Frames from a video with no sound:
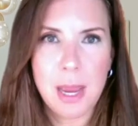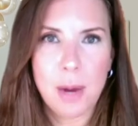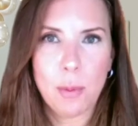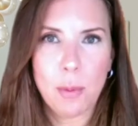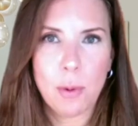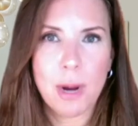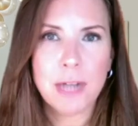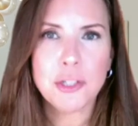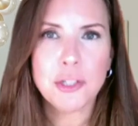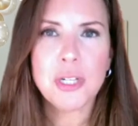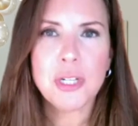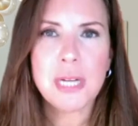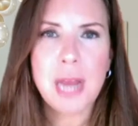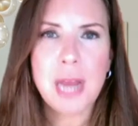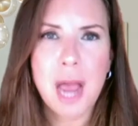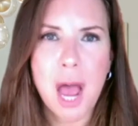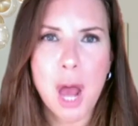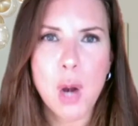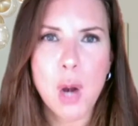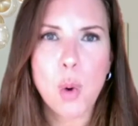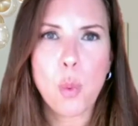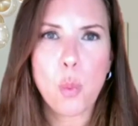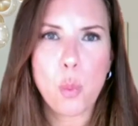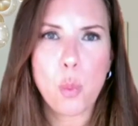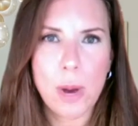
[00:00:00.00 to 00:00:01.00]
were actually
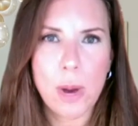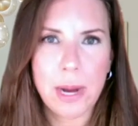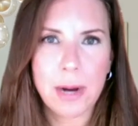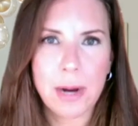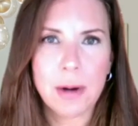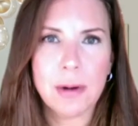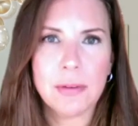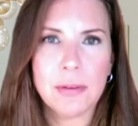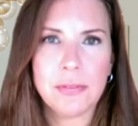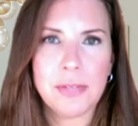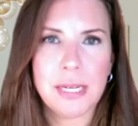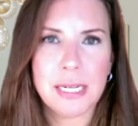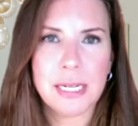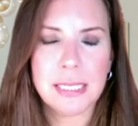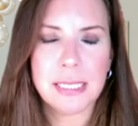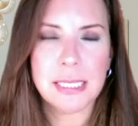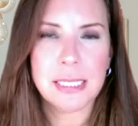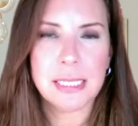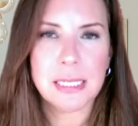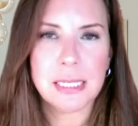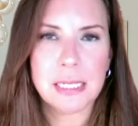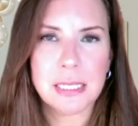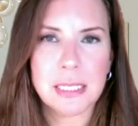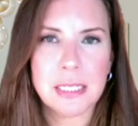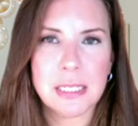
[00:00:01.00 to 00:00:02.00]
unaware of the
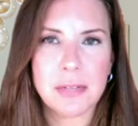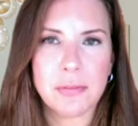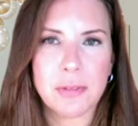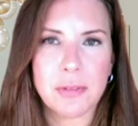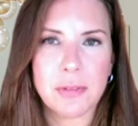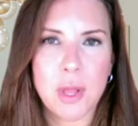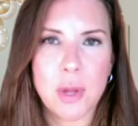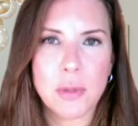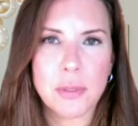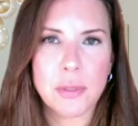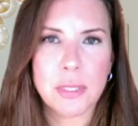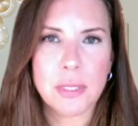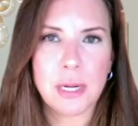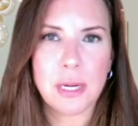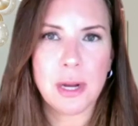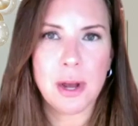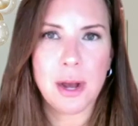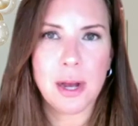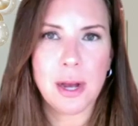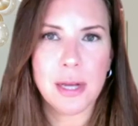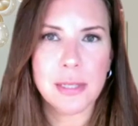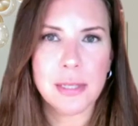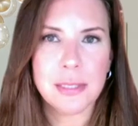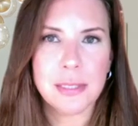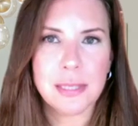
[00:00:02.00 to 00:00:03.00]
existence of closing
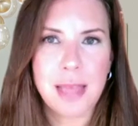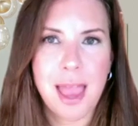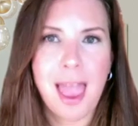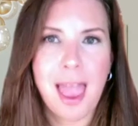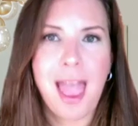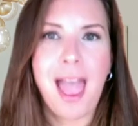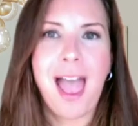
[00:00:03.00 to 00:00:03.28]
costs